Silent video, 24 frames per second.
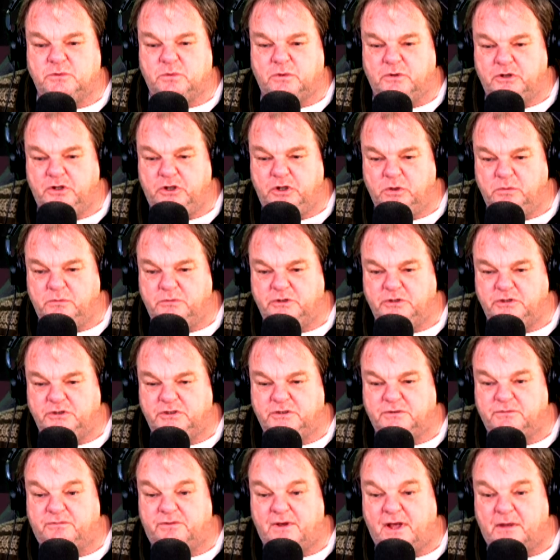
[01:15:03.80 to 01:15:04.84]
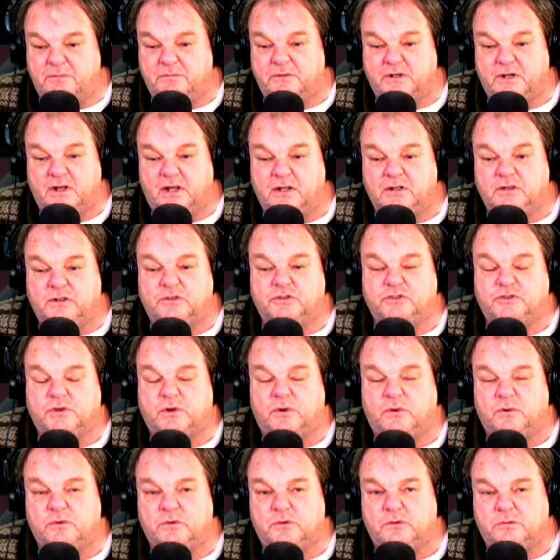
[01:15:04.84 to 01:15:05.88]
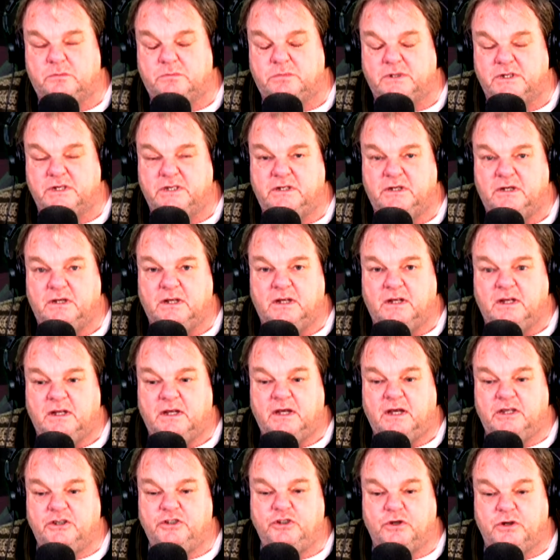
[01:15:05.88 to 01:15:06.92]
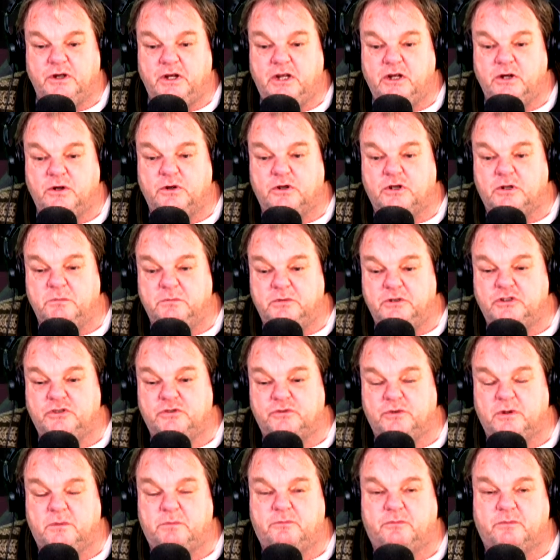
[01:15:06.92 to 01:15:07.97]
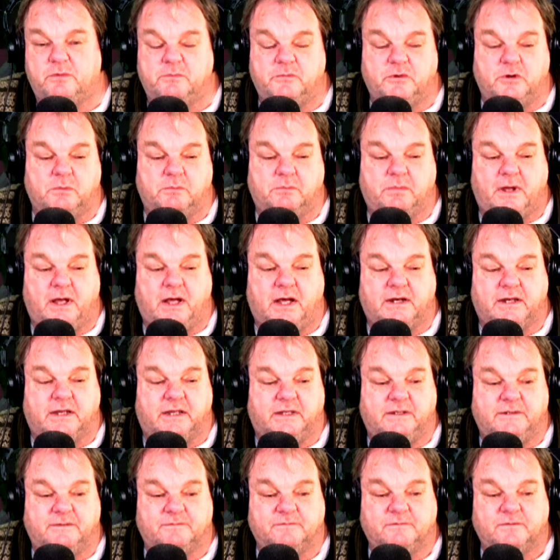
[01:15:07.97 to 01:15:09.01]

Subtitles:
where humans vomit uncontrollably, and your hair can be stripped from your body.